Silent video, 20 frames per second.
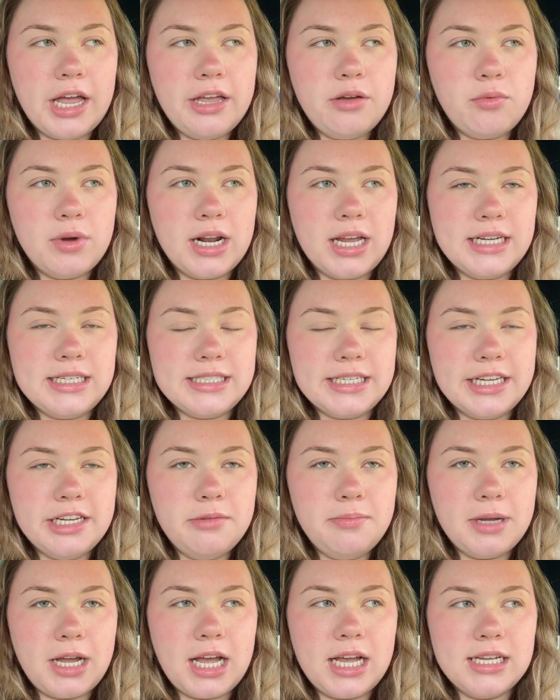it when i did
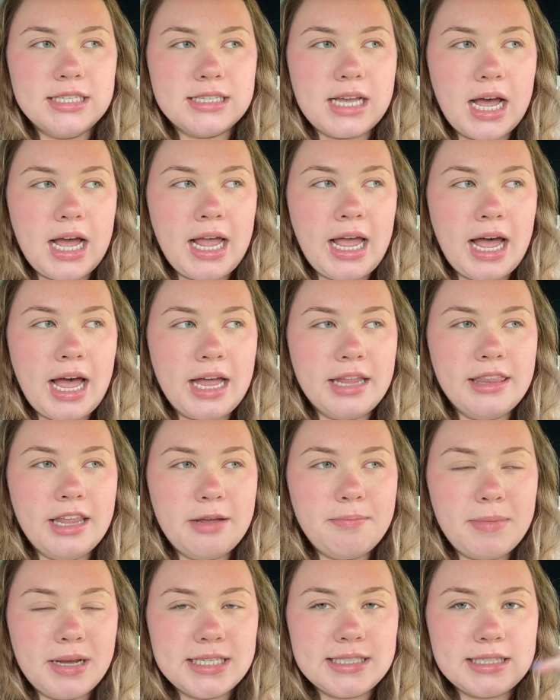because i had
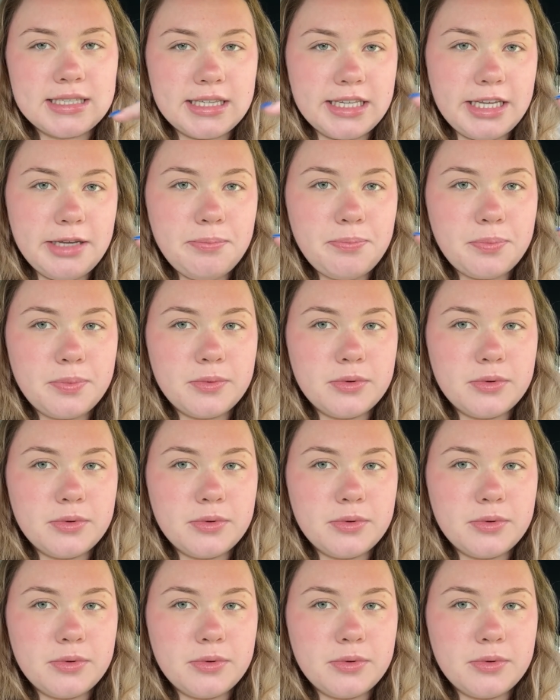like my sleep